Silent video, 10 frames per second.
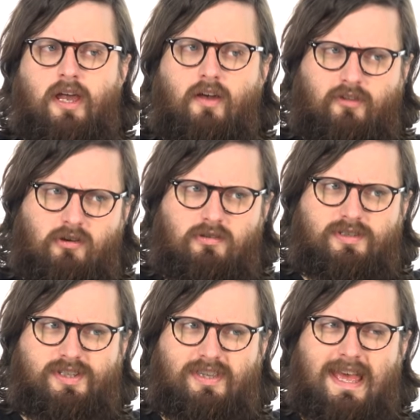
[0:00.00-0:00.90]
of
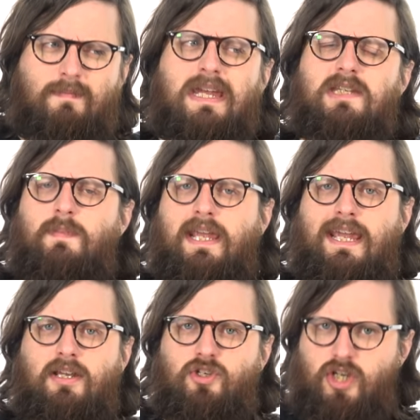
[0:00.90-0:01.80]
course, that makes
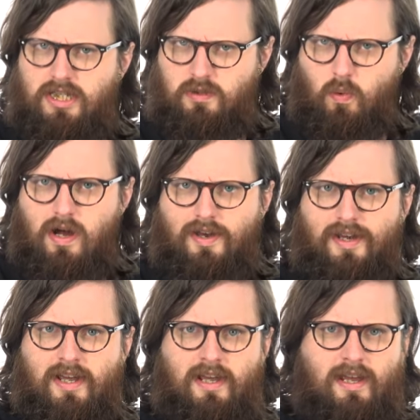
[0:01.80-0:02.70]
picking just
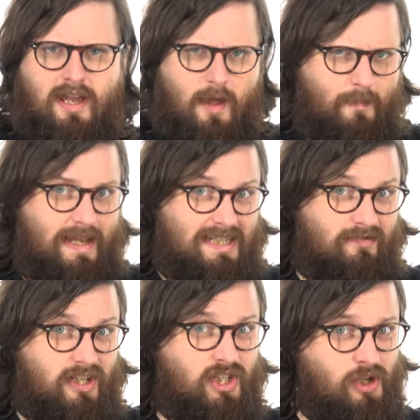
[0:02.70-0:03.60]
one a bit
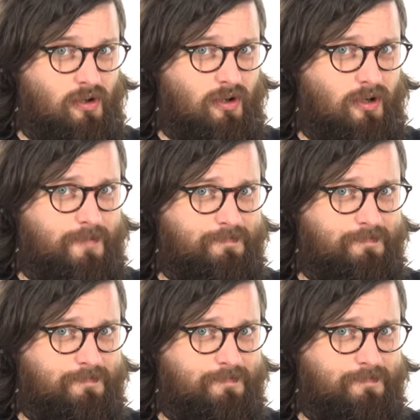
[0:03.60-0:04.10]
of a chore.